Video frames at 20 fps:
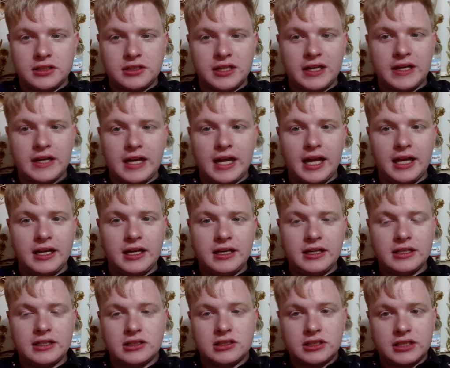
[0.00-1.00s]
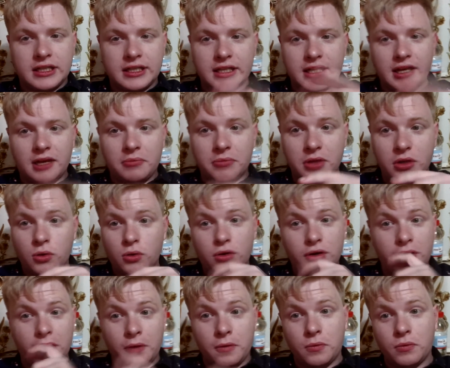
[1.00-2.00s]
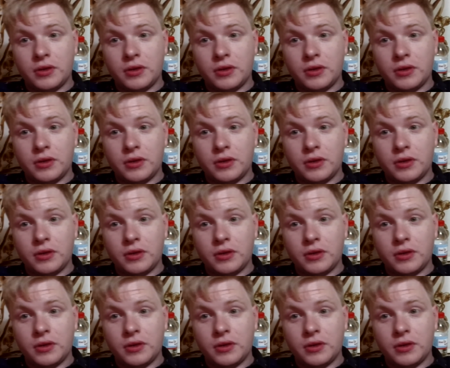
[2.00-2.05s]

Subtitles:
started editing and syncing up the audio